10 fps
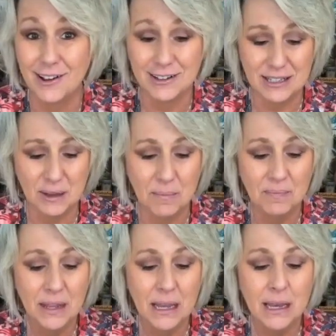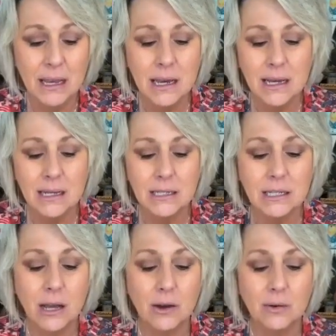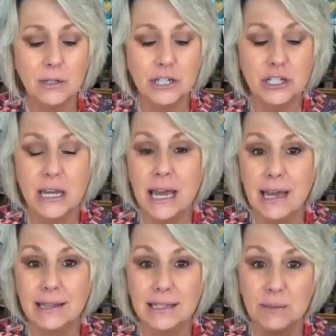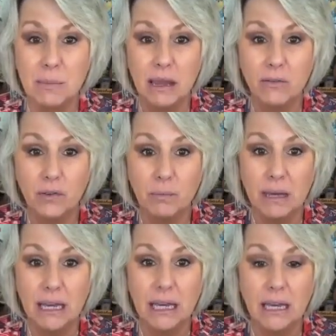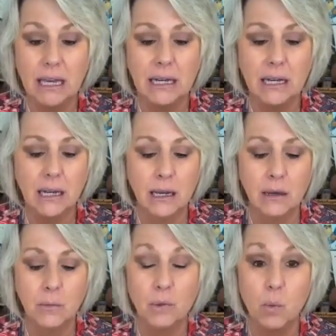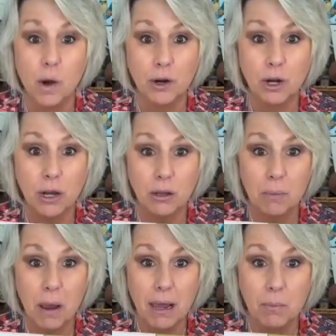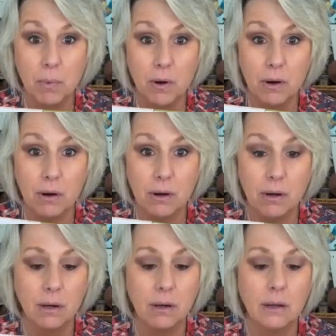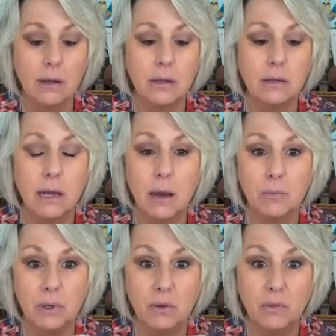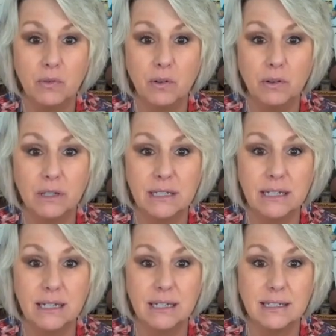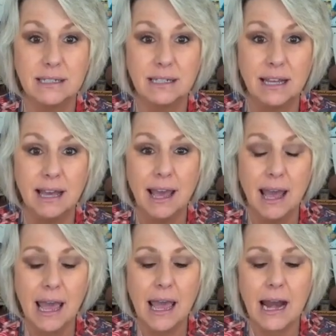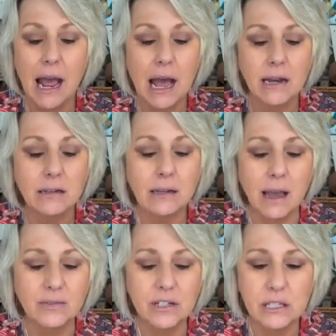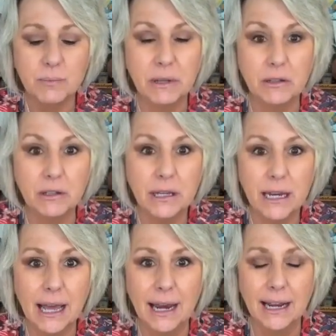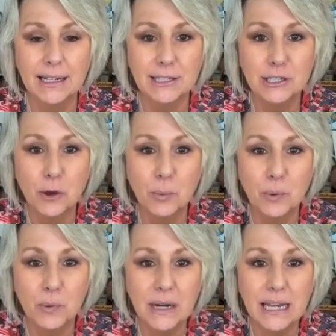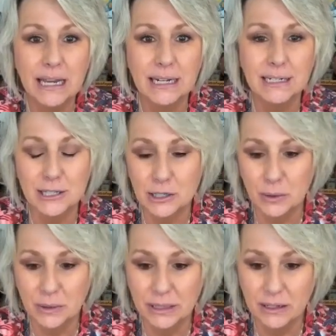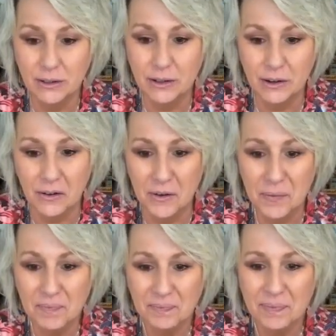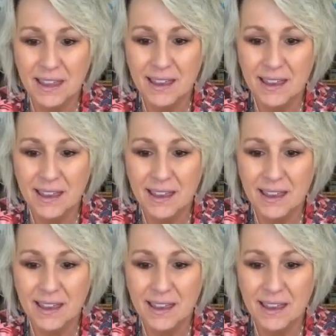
it's awesome so she had this made for me with watercolor paper. Look how beautiful this is. And I, I've just been looking at it. It's so pretty and it's so little and all.